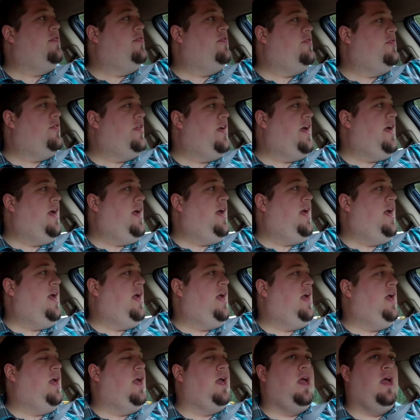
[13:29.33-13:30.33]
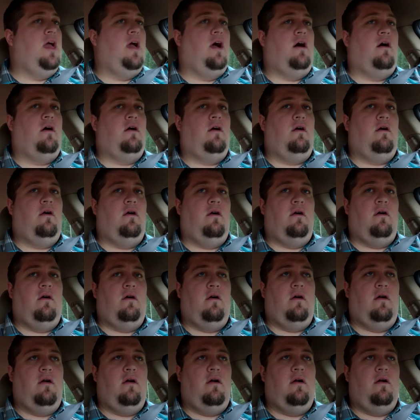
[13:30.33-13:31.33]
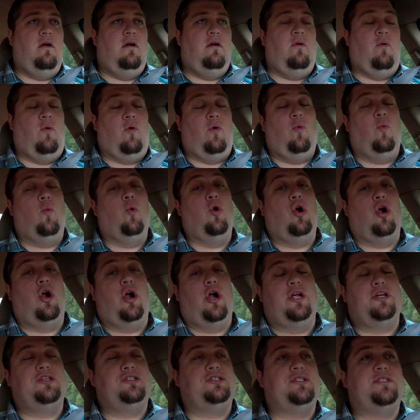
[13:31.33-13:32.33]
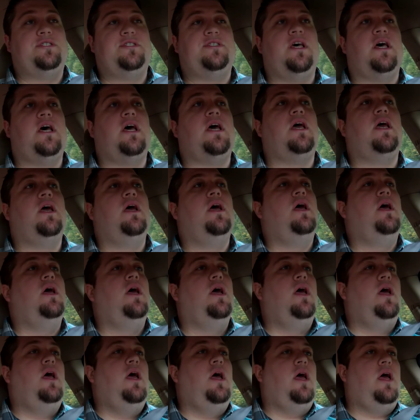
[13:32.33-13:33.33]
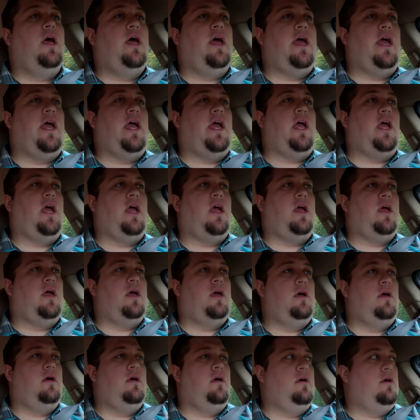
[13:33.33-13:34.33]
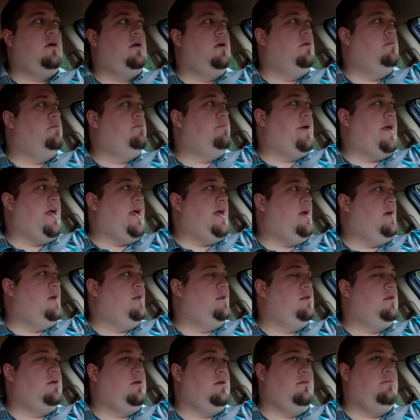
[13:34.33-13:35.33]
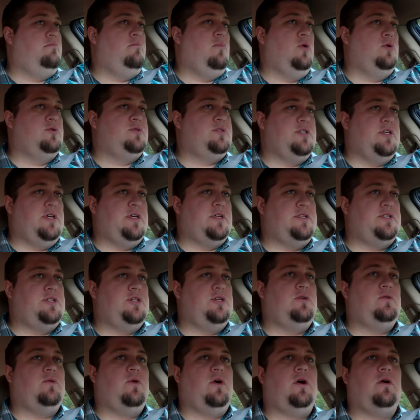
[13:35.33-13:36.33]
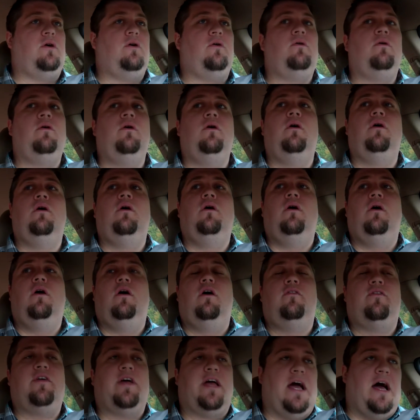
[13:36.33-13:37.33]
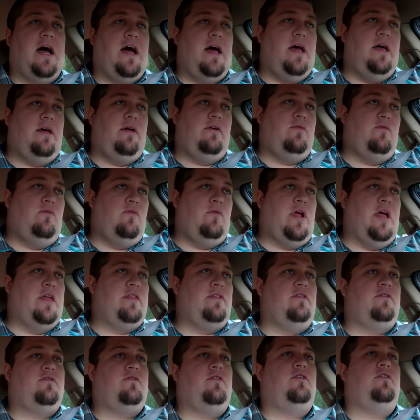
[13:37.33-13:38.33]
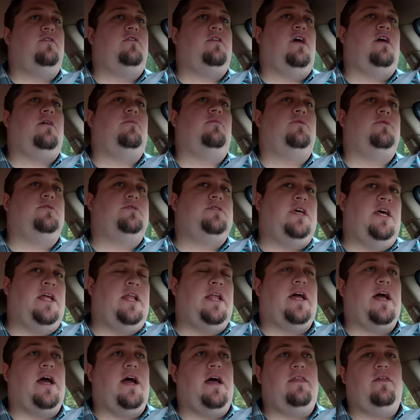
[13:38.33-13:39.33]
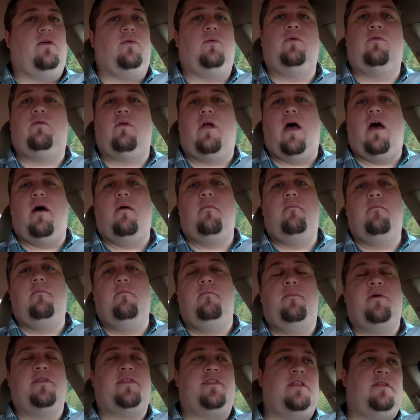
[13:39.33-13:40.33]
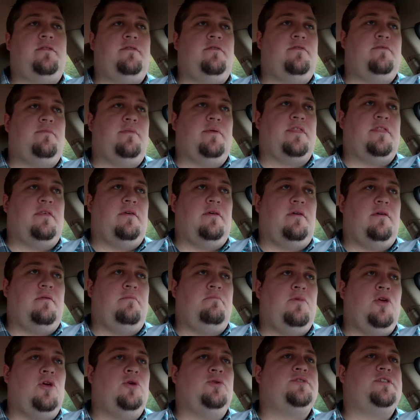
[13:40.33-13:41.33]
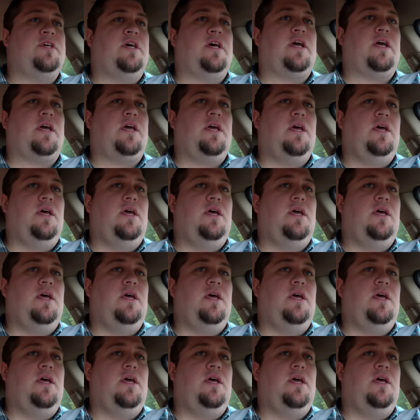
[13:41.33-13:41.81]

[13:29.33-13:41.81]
They are, or were, I should say, a band, mostly a duo, of a guy who ran the turntables and a guy that would rap. But the music